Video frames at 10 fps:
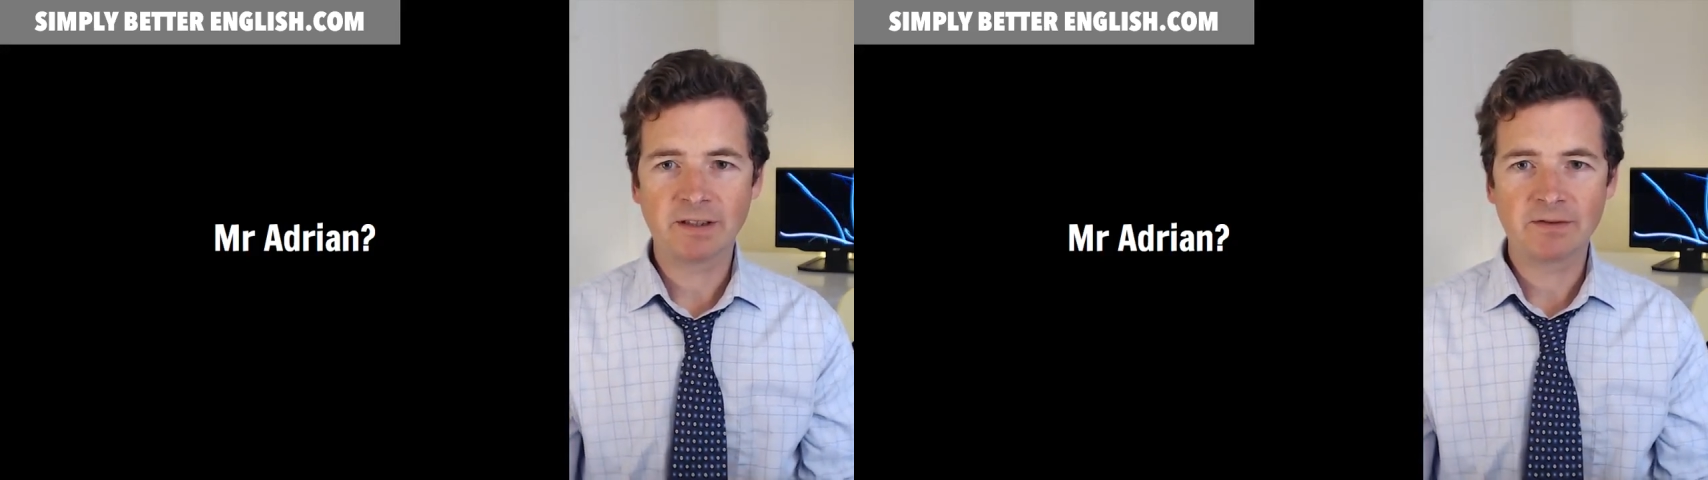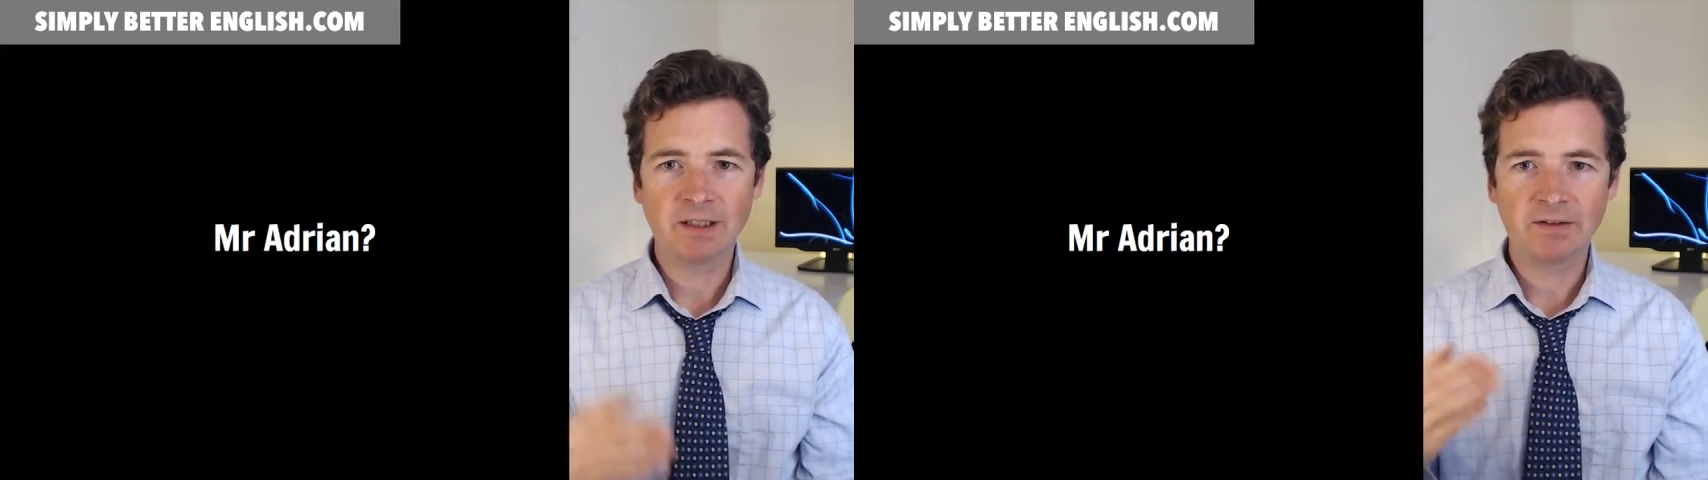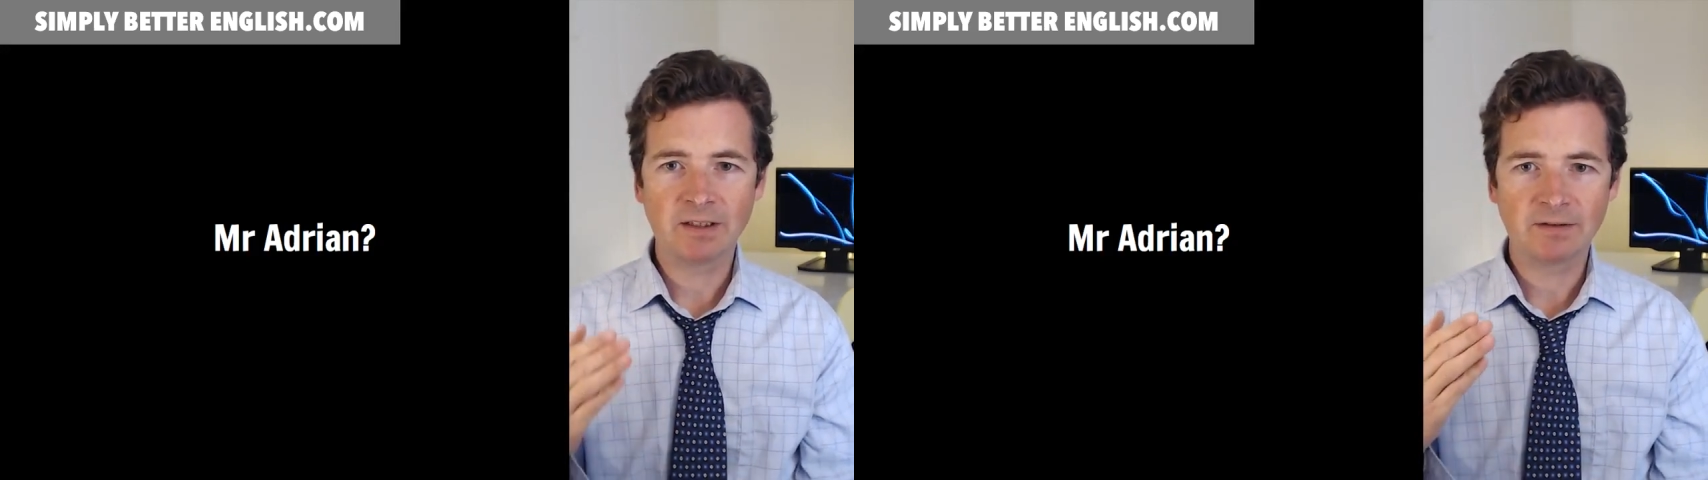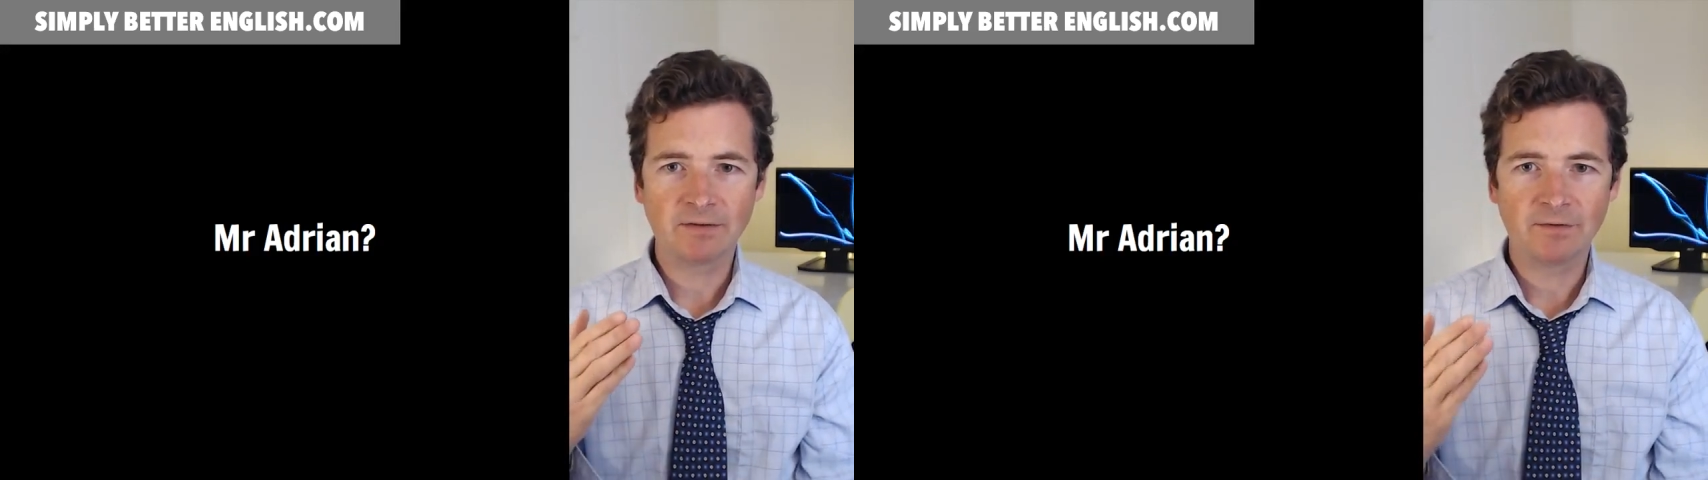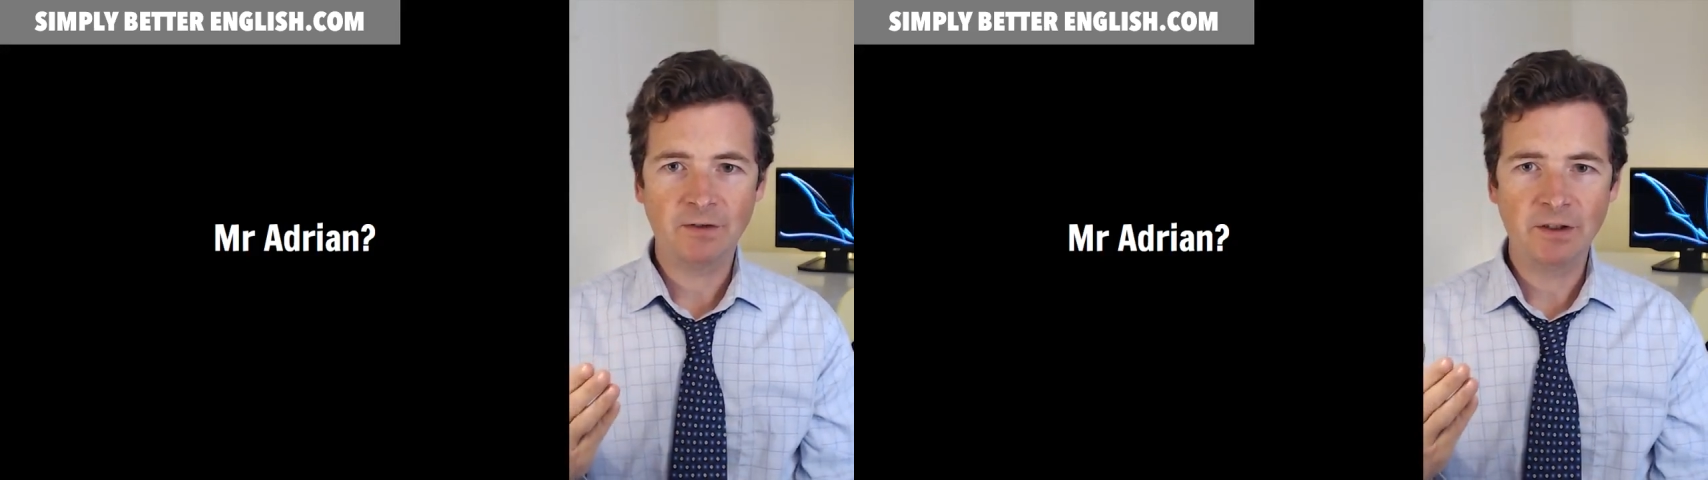instead of
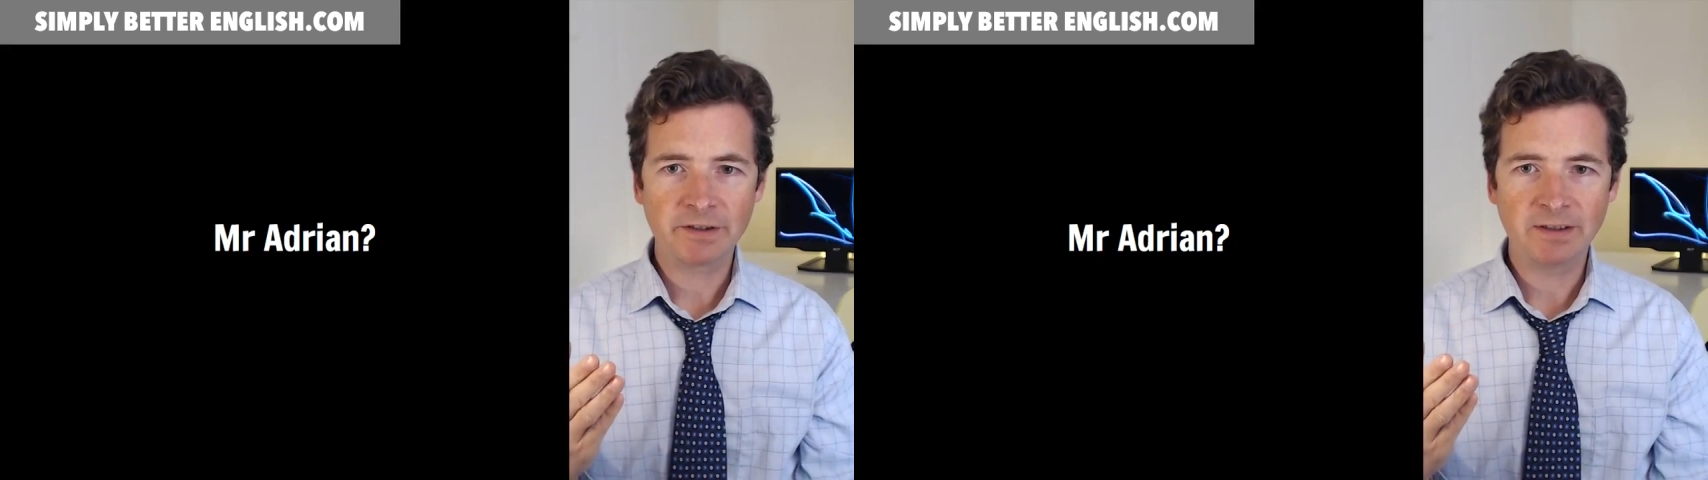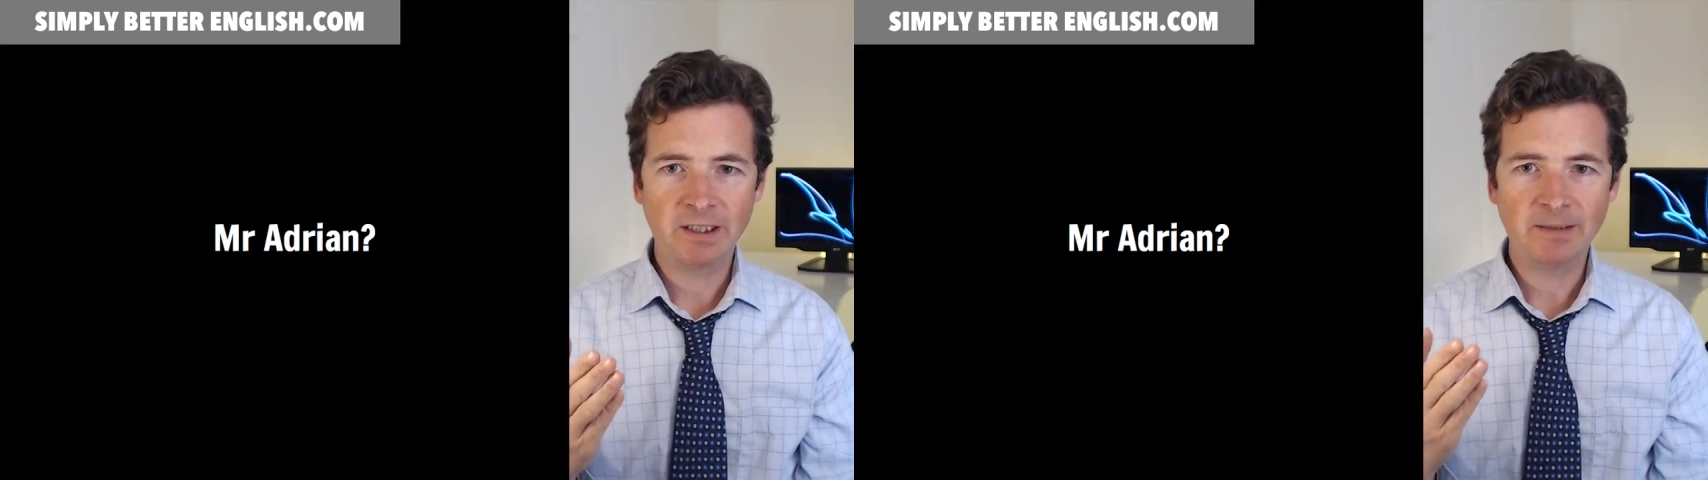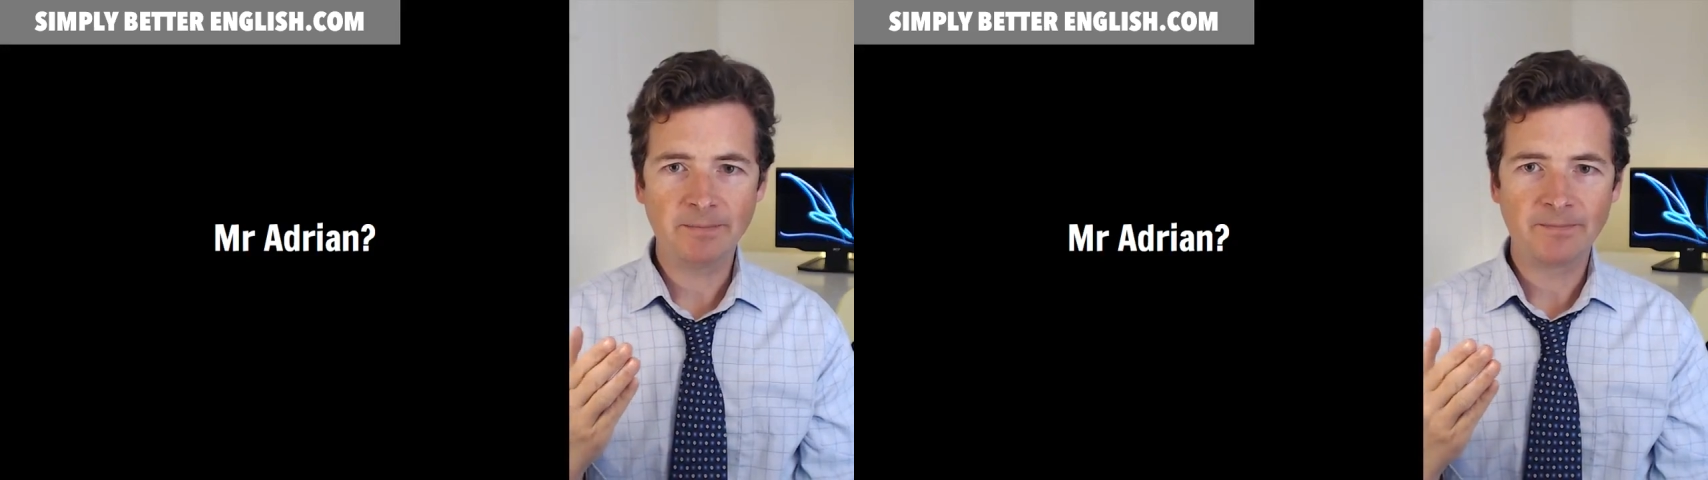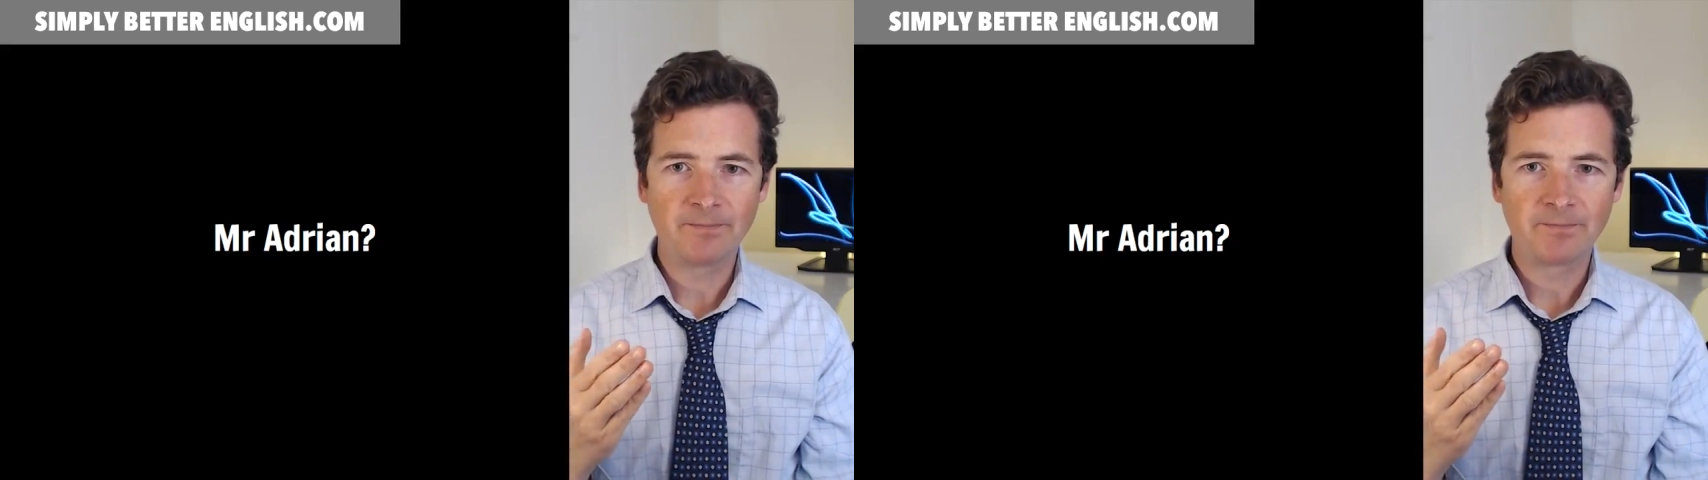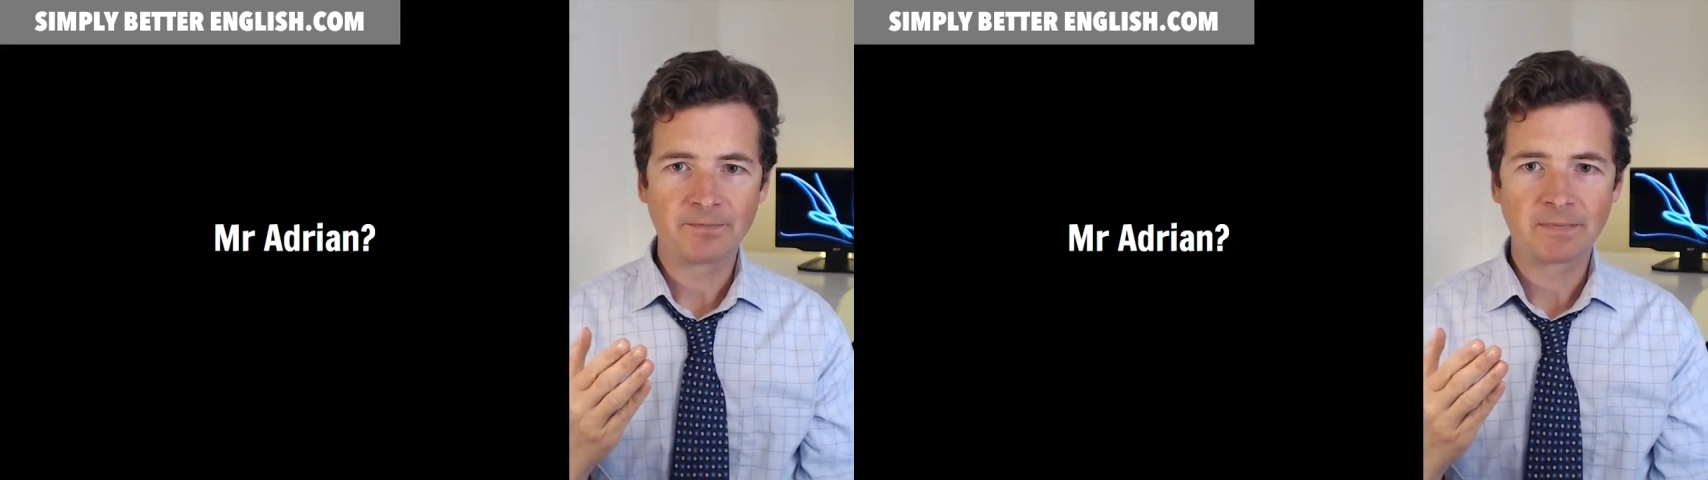having first name,